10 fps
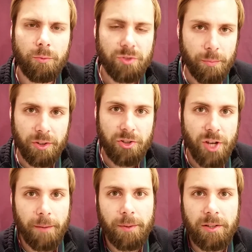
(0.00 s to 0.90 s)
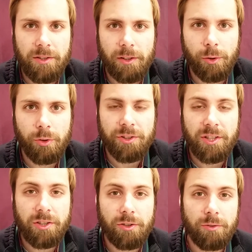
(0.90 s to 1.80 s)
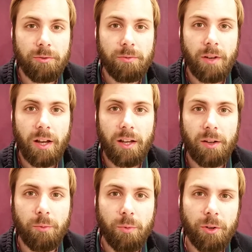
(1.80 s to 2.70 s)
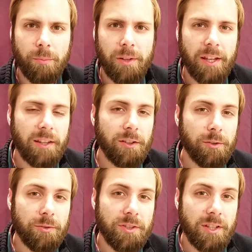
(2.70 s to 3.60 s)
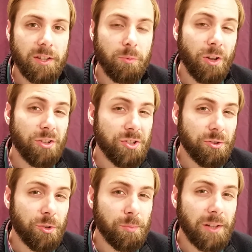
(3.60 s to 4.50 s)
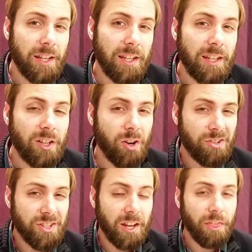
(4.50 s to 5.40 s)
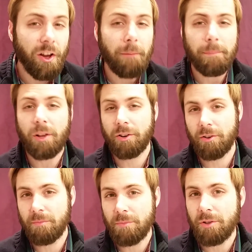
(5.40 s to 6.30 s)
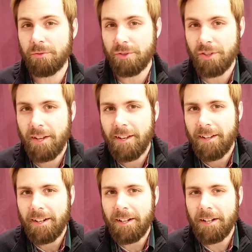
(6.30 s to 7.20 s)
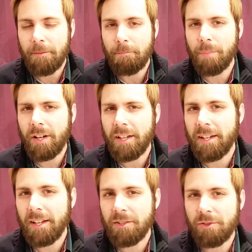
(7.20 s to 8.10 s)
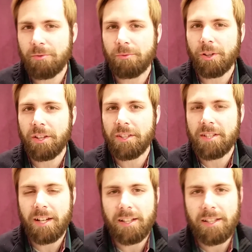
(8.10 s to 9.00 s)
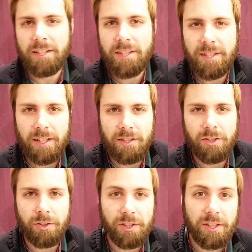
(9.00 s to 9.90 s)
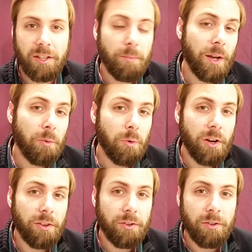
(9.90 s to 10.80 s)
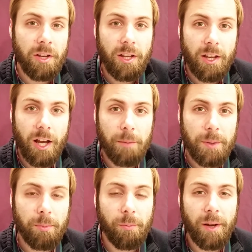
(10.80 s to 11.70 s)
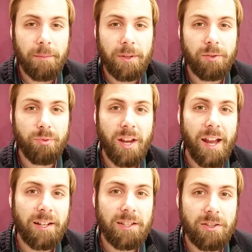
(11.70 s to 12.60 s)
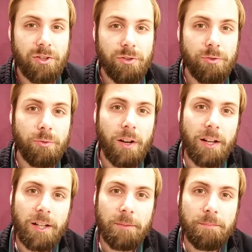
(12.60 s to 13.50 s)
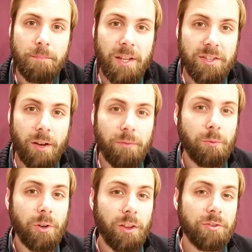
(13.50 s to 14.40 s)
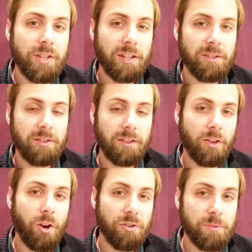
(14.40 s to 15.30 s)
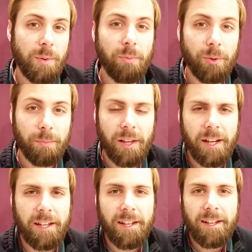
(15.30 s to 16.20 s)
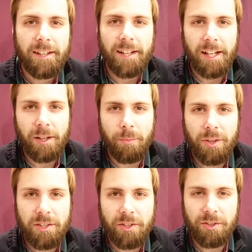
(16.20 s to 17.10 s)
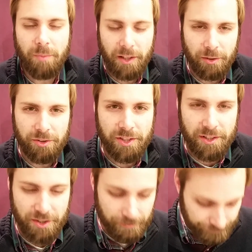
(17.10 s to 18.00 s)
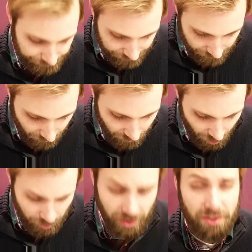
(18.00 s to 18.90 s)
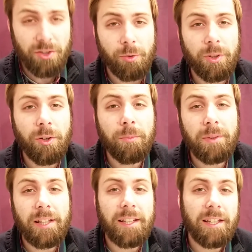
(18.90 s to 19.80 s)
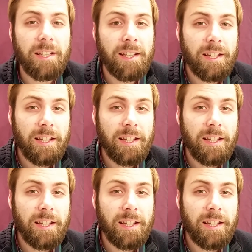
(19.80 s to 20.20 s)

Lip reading: of the champions, the loyalty to. We don't play those, and then we also don't play cards like Thought Plucker and Muse. But as you look at the deck list and start to think about what other people might be reacting to based off of what other decks and cards people are playing, things start to make a little sense. Okay, so we don't play,